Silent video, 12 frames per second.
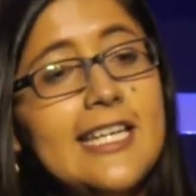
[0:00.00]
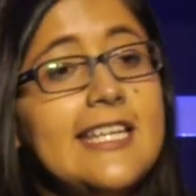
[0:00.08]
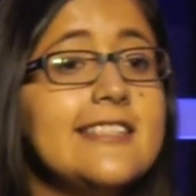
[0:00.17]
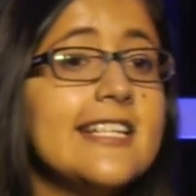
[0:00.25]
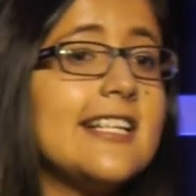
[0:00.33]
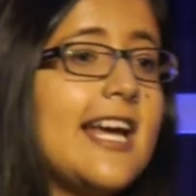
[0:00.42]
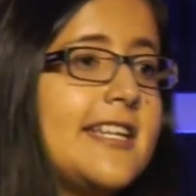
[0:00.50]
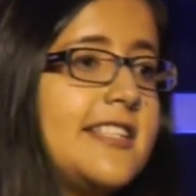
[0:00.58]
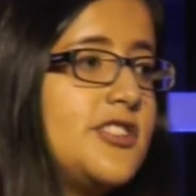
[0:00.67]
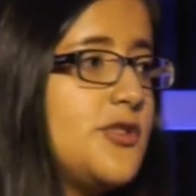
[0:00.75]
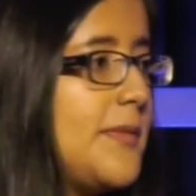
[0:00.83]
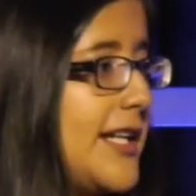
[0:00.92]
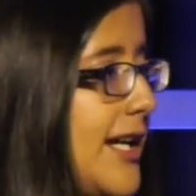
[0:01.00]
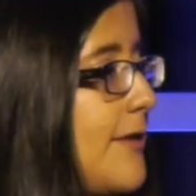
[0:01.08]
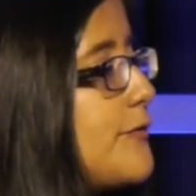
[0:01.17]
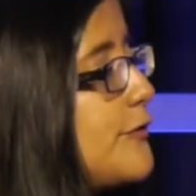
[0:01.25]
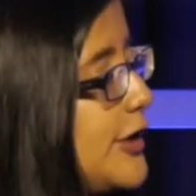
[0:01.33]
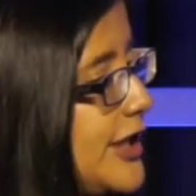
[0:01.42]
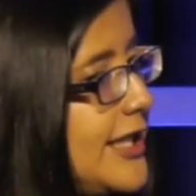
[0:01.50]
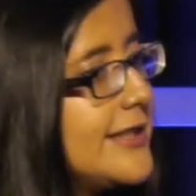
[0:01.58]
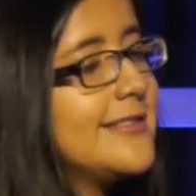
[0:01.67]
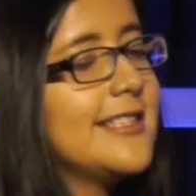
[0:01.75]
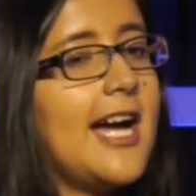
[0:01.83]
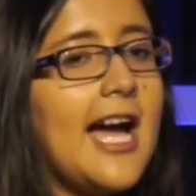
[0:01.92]
In the client, you may have
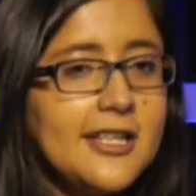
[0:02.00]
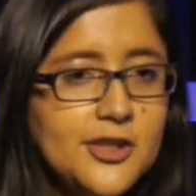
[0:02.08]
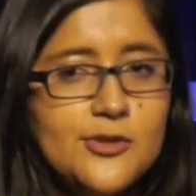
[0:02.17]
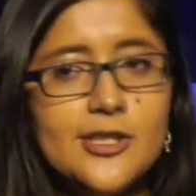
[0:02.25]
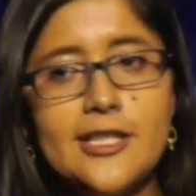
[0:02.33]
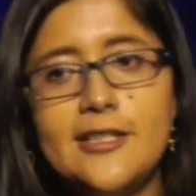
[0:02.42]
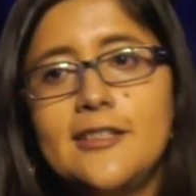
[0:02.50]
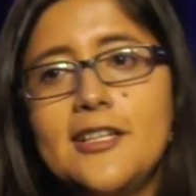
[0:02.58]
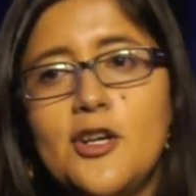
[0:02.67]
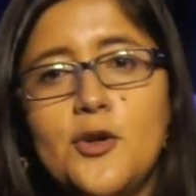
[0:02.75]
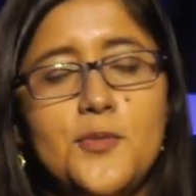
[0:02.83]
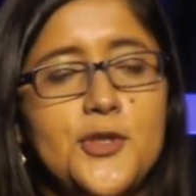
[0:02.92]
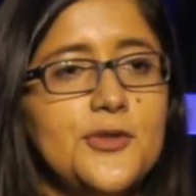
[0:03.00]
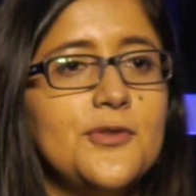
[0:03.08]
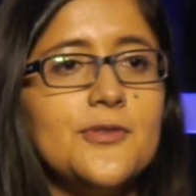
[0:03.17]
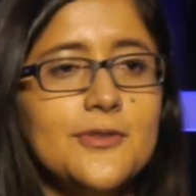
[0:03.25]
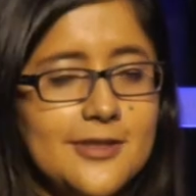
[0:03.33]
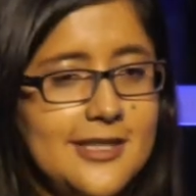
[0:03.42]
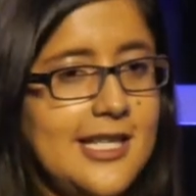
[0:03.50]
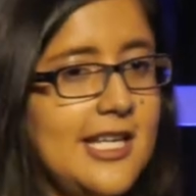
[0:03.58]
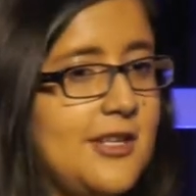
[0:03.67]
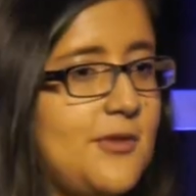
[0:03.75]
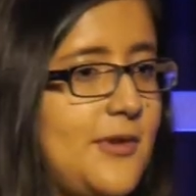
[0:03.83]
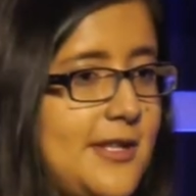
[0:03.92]
React, Angular, or Vue,
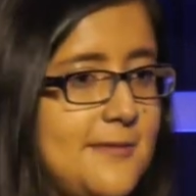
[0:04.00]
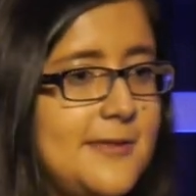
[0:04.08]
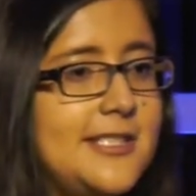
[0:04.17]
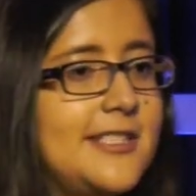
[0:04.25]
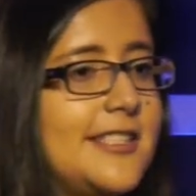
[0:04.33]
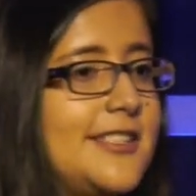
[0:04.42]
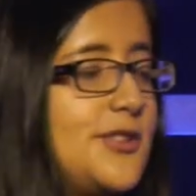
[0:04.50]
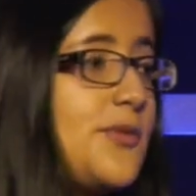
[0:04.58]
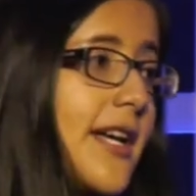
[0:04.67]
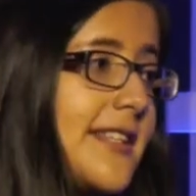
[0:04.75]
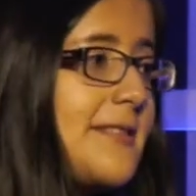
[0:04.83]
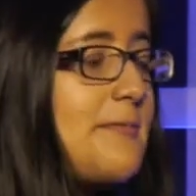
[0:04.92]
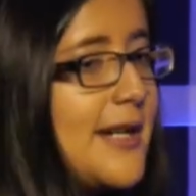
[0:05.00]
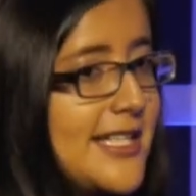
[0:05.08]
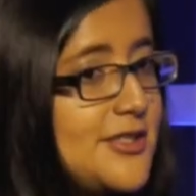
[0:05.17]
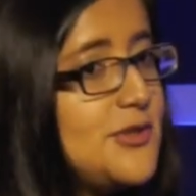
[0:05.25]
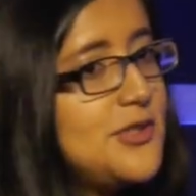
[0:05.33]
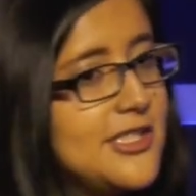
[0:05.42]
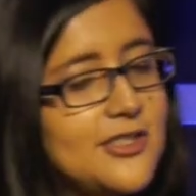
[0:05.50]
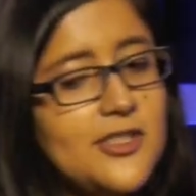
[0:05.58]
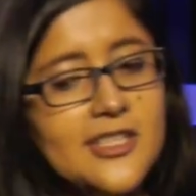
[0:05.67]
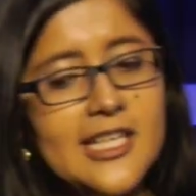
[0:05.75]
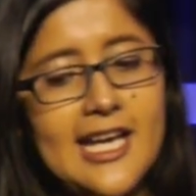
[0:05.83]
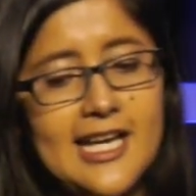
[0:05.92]
whatever you want, but
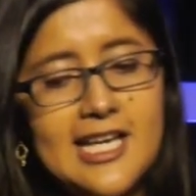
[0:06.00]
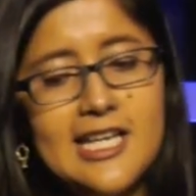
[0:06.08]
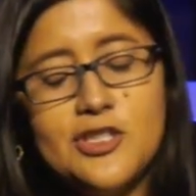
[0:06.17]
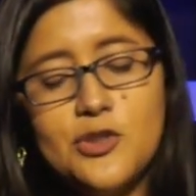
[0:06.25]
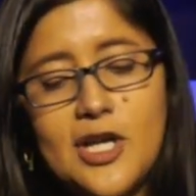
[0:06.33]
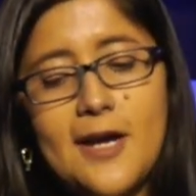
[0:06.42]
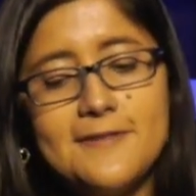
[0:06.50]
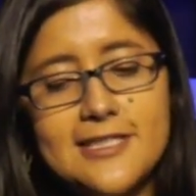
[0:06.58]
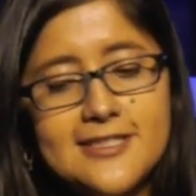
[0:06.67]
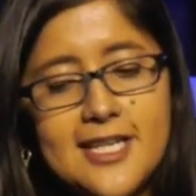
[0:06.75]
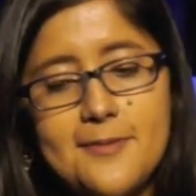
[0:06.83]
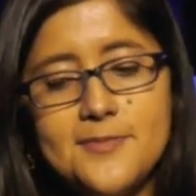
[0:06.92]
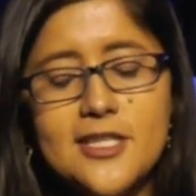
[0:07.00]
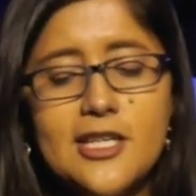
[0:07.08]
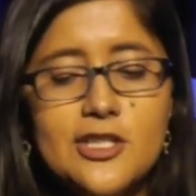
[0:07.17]
you have the types.